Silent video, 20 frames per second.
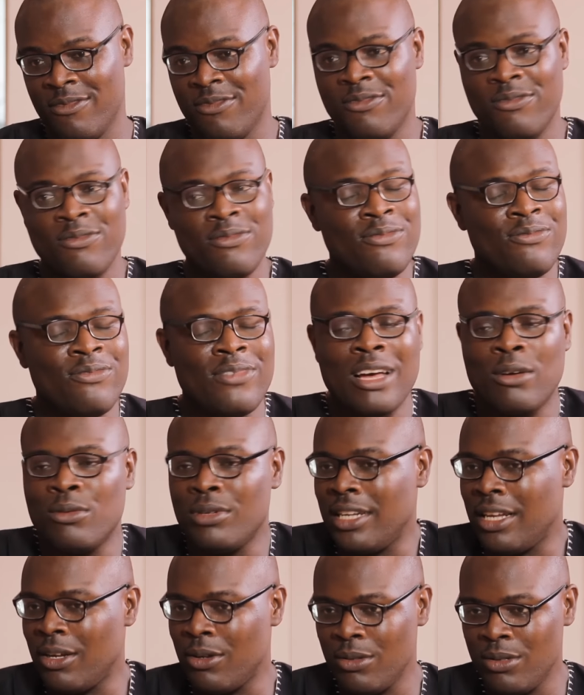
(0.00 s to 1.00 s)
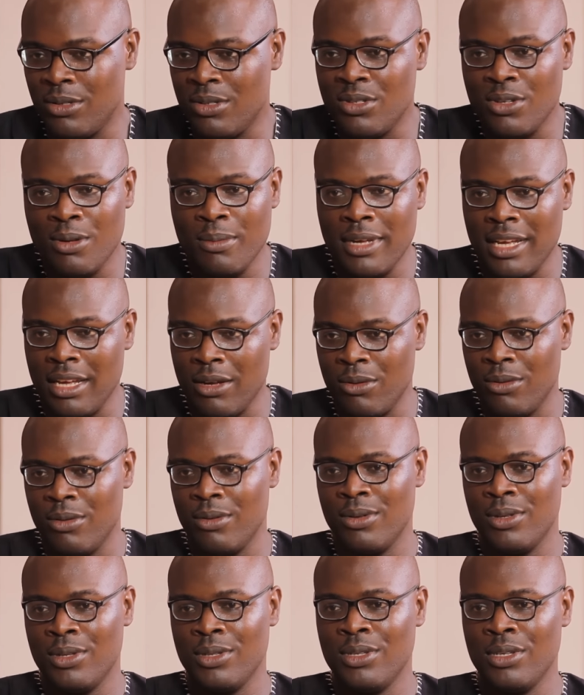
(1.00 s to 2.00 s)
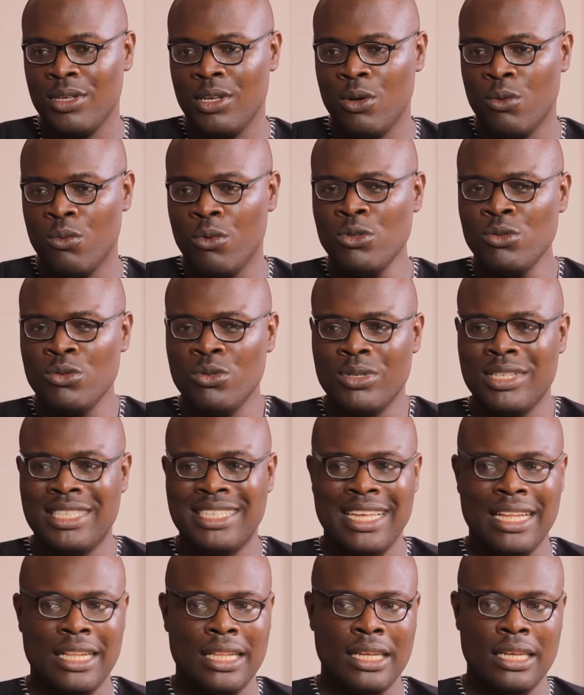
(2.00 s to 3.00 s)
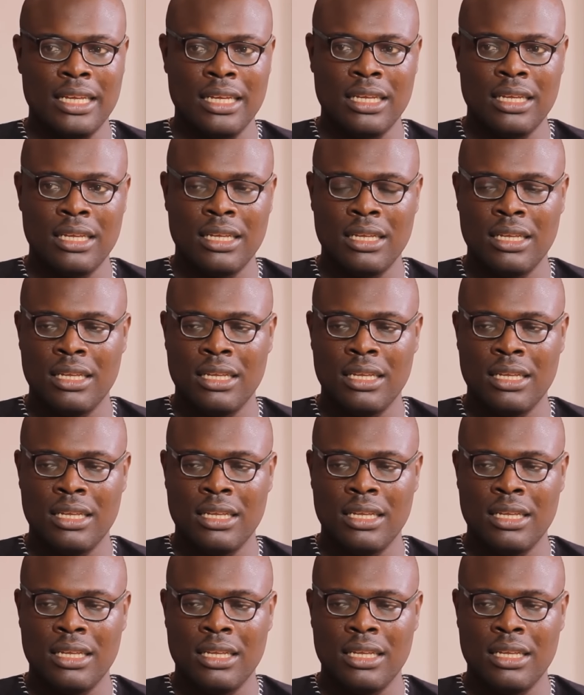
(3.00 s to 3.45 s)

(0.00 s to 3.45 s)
found out, somehow, what would you tell her?